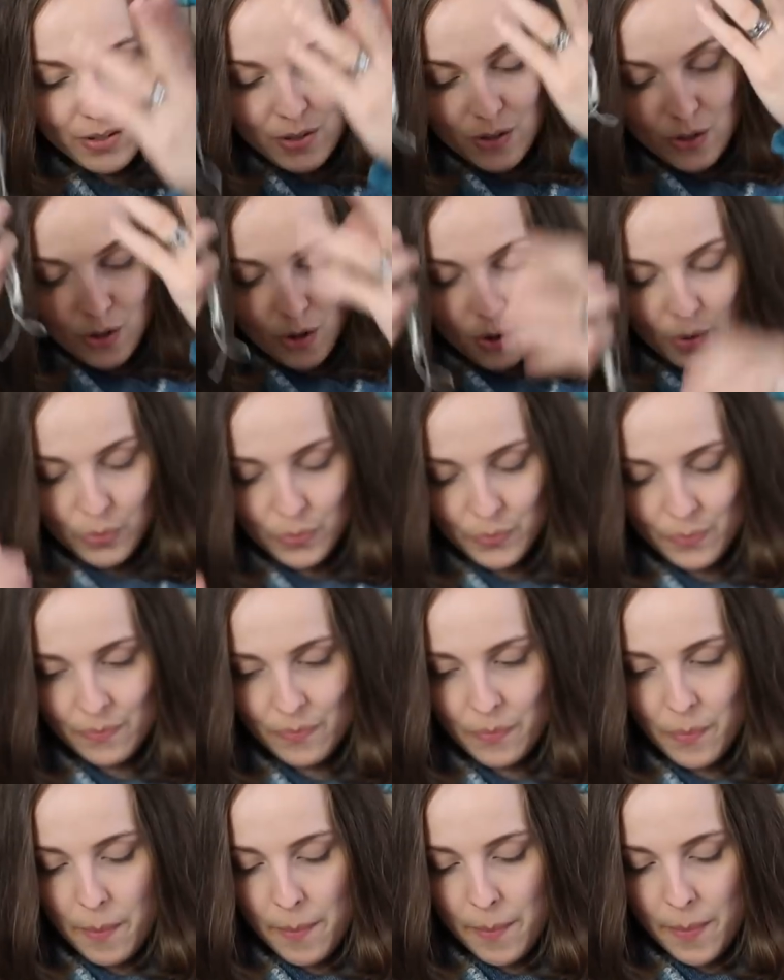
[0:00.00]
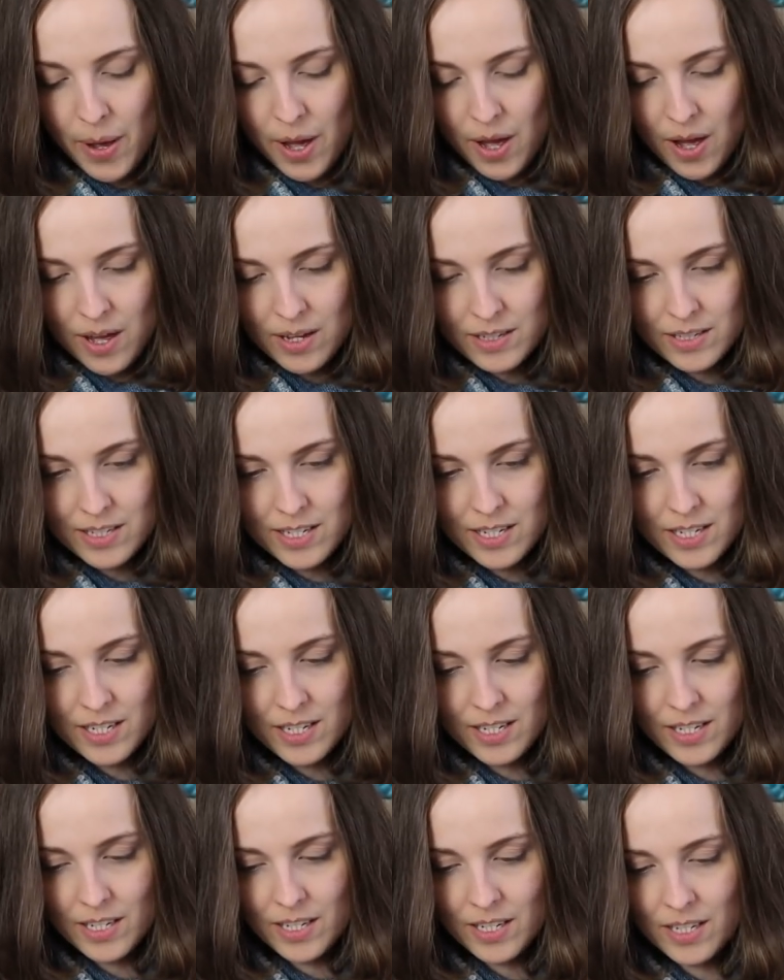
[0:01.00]
so, but
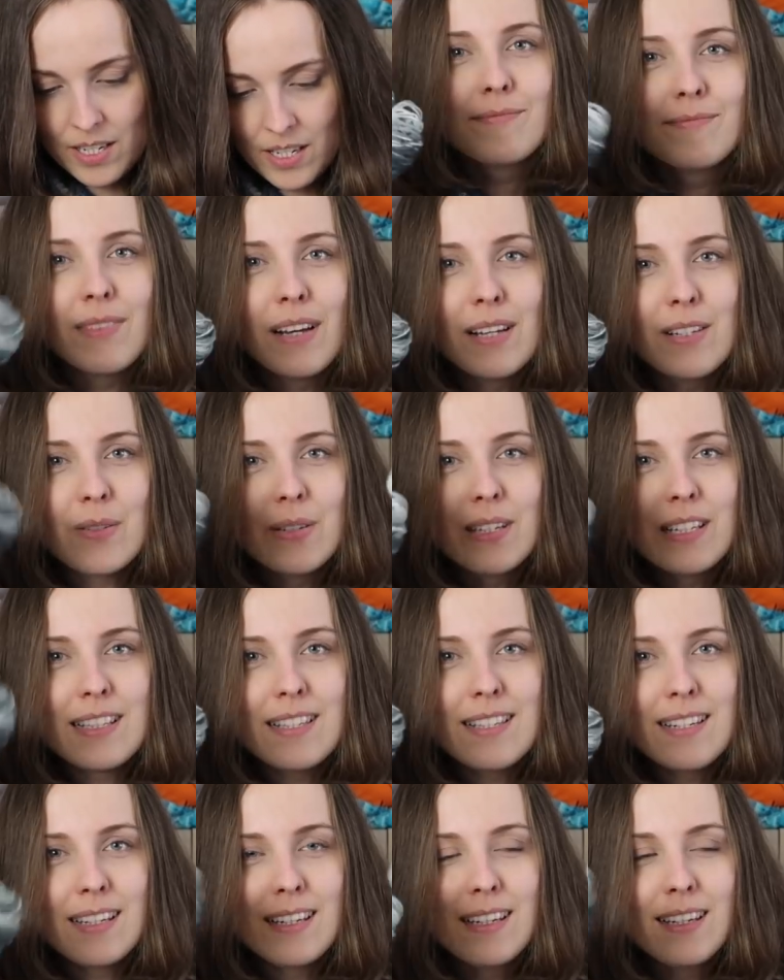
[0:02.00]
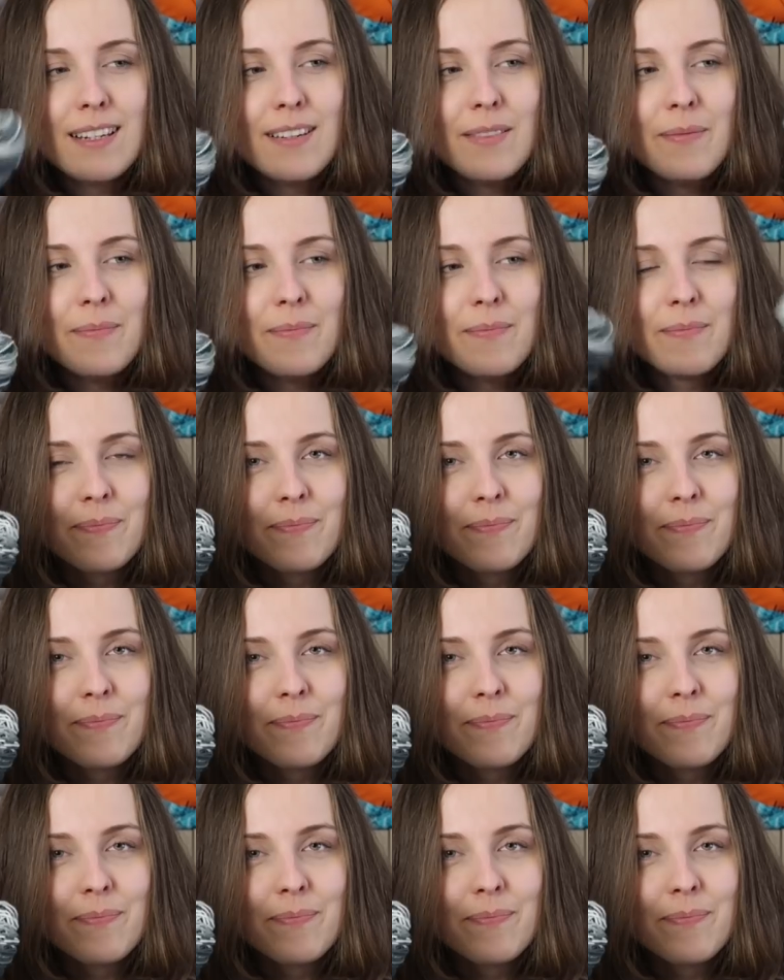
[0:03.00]
as you can see,